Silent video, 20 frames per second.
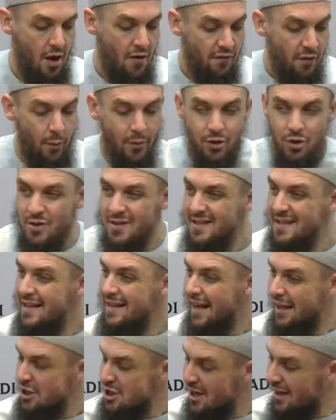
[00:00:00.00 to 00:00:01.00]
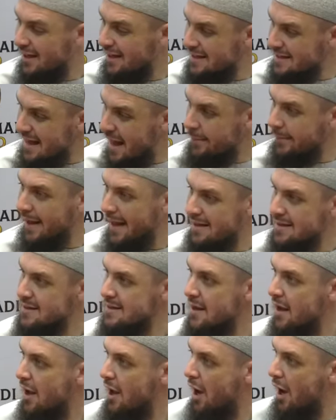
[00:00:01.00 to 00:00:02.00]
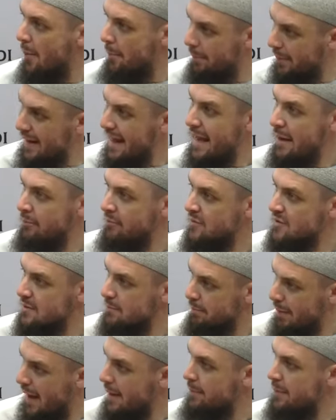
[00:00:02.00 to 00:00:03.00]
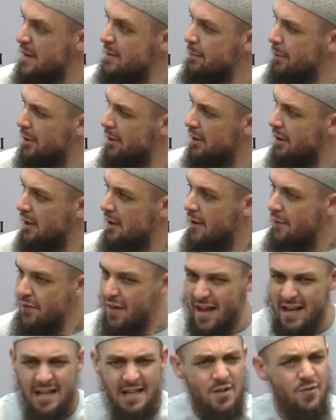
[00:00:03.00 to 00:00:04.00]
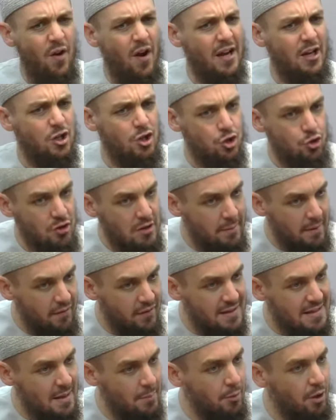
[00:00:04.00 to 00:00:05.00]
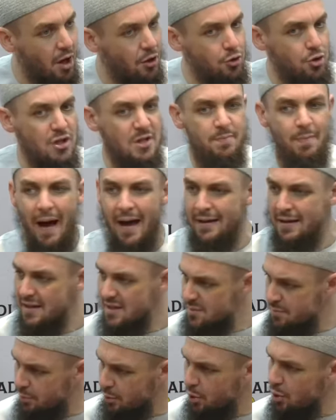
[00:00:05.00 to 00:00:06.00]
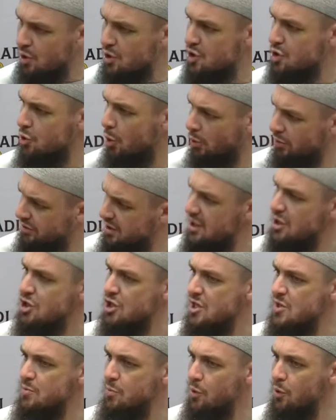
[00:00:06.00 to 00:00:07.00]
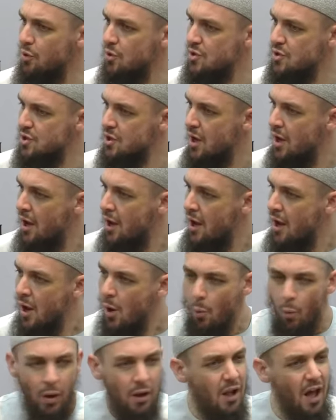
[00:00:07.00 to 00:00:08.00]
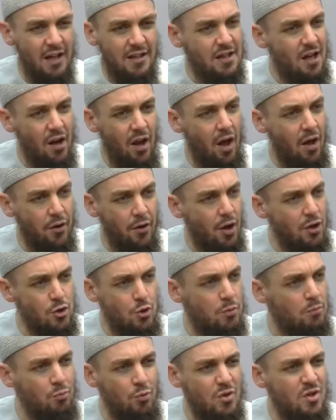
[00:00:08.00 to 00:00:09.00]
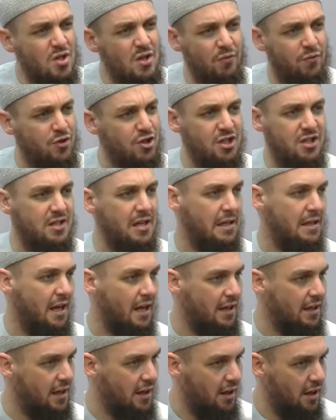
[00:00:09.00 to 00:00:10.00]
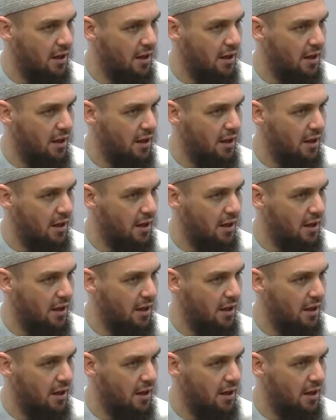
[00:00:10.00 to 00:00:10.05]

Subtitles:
But when you see like Shaykh al-Islam gets blamed by people, that he's very extreme, even some countries ban his books, don't teach his books. Wallahi ta'ala al-rajul munsif jiddan yani.